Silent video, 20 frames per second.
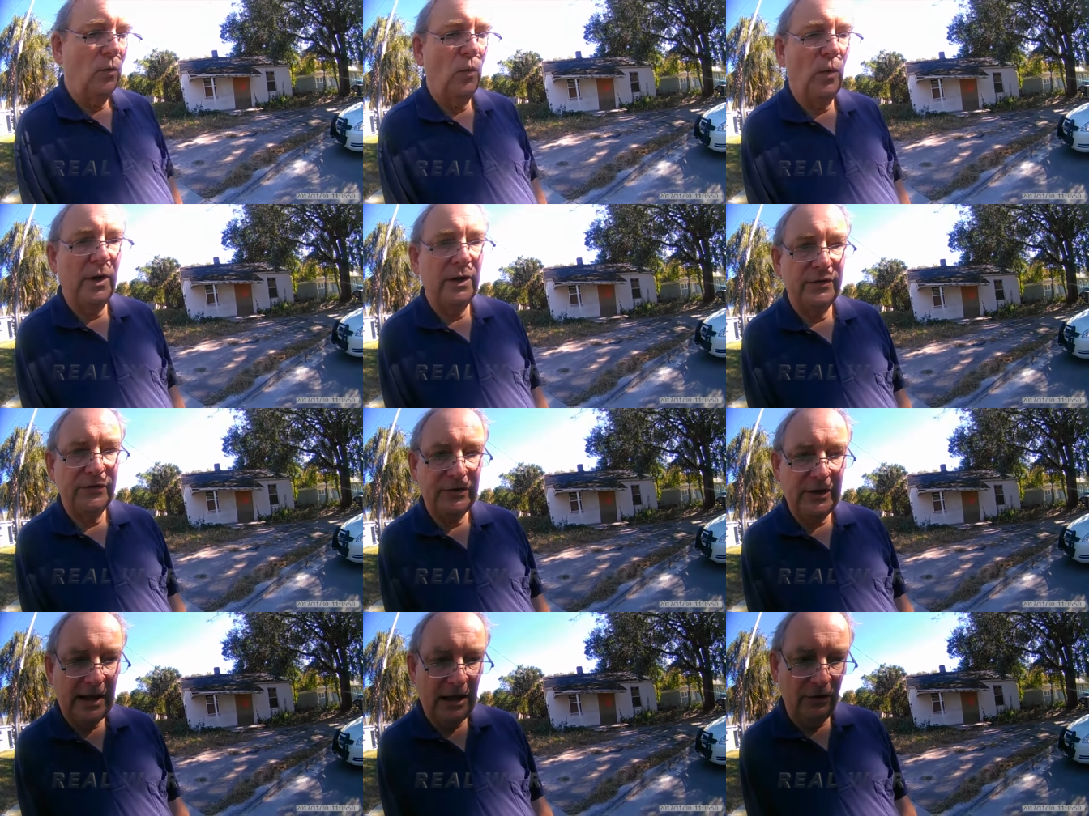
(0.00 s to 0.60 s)

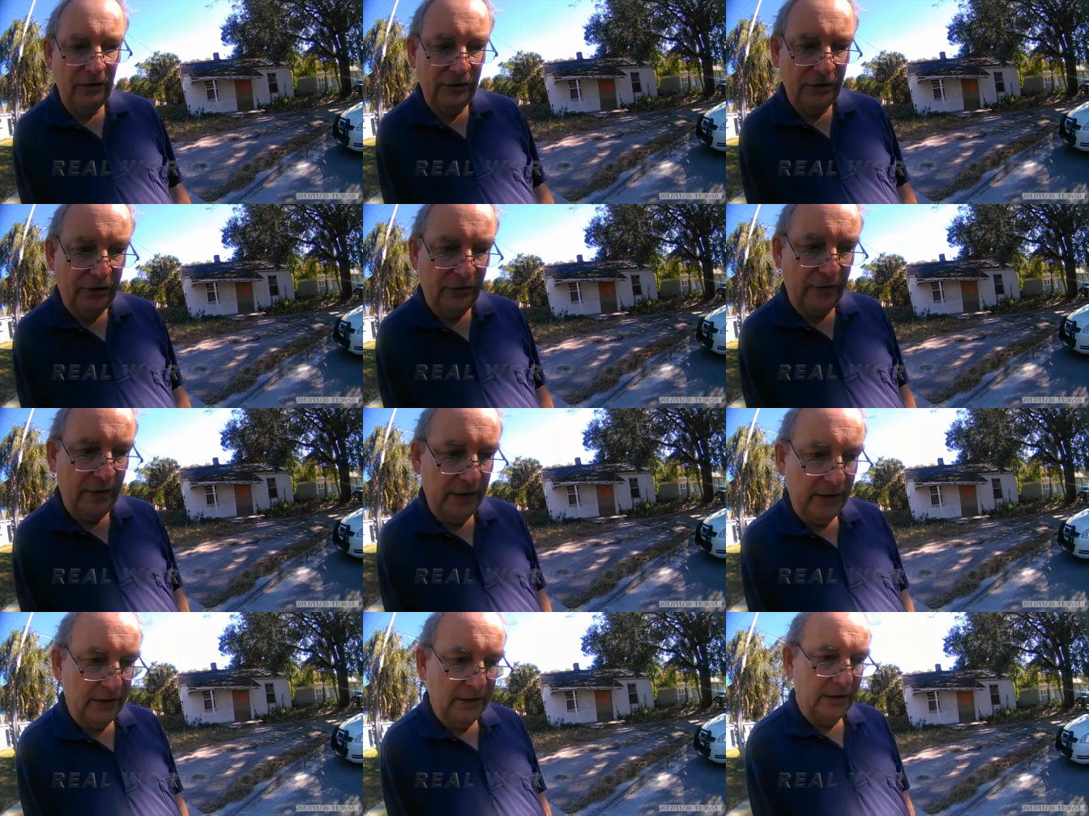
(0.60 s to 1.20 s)
West hmm. South
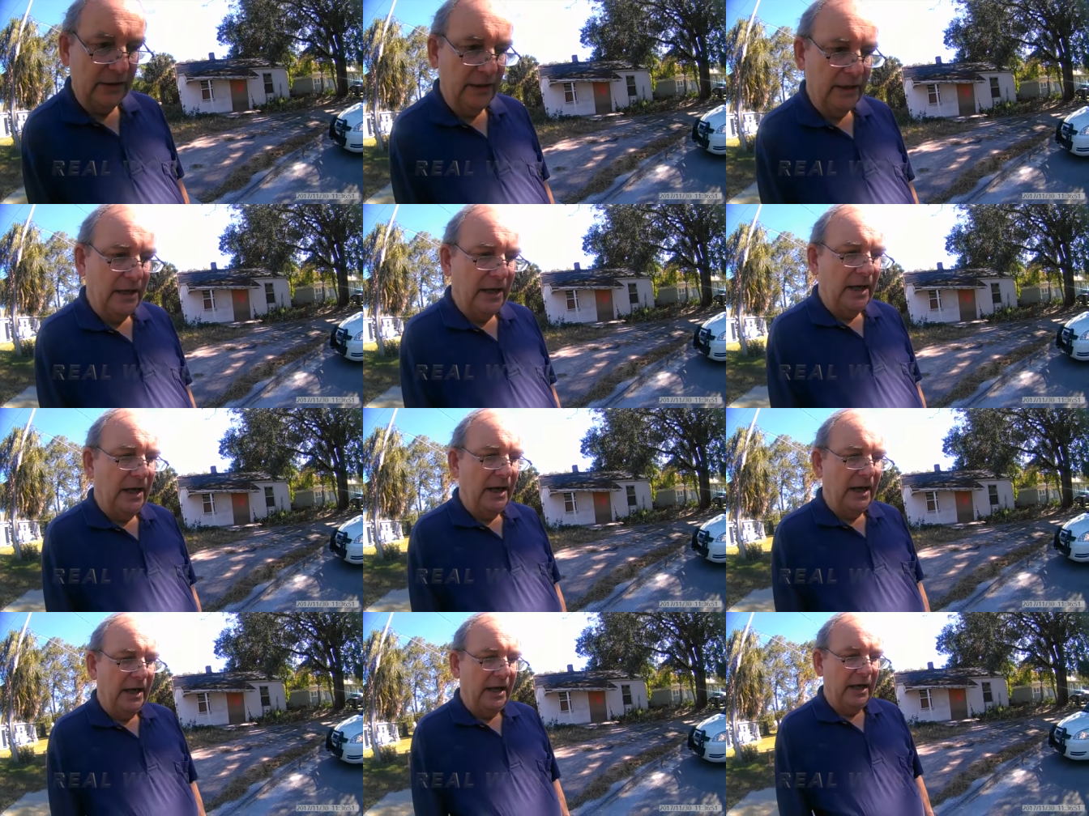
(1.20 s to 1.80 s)
Street.
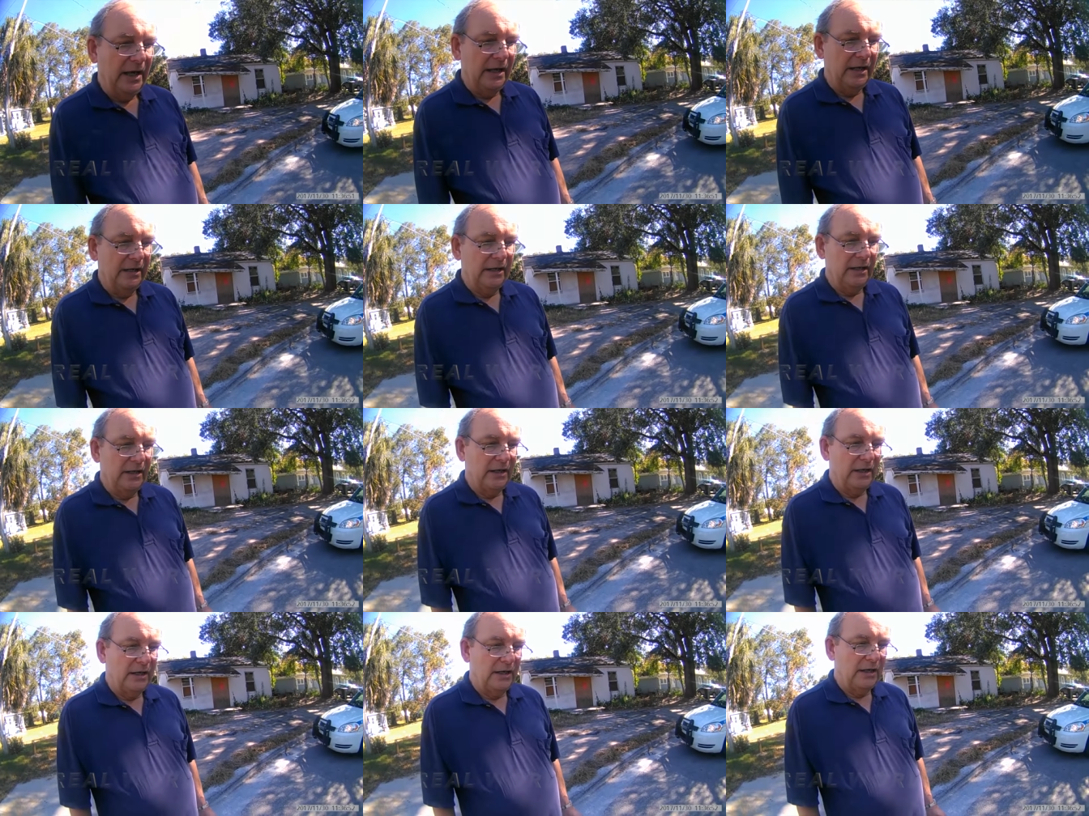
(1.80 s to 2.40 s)

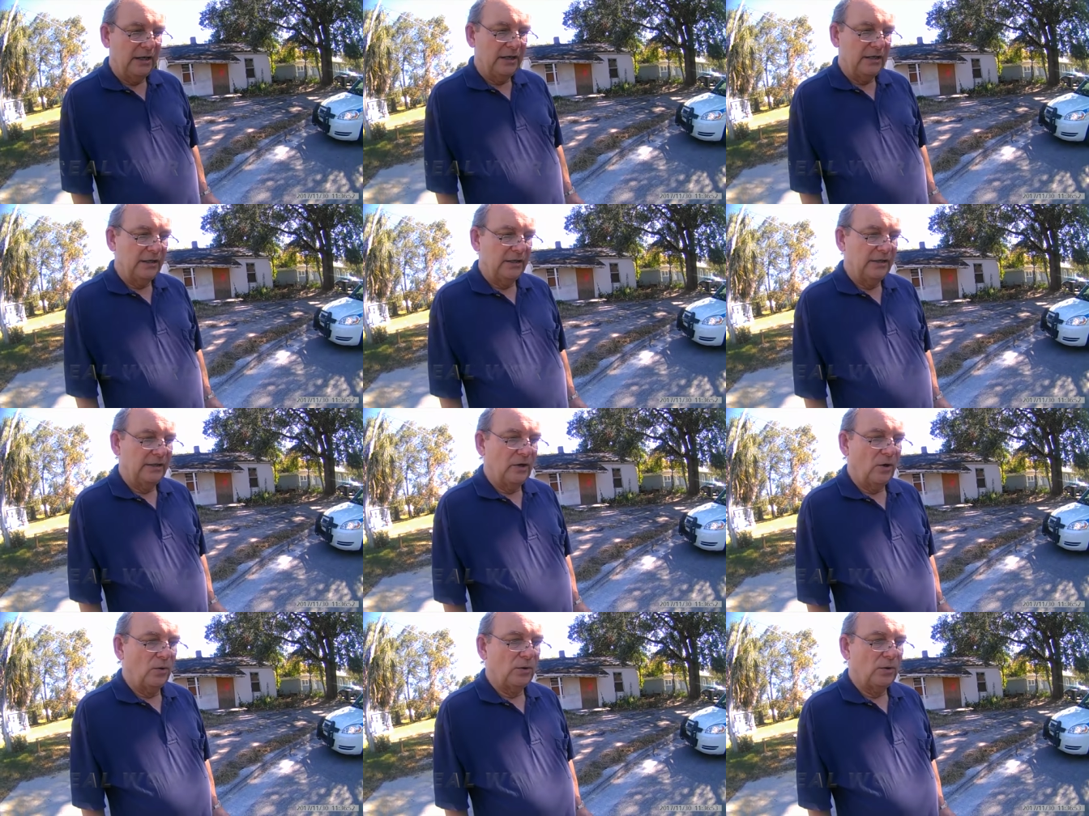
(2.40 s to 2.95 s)
And uh,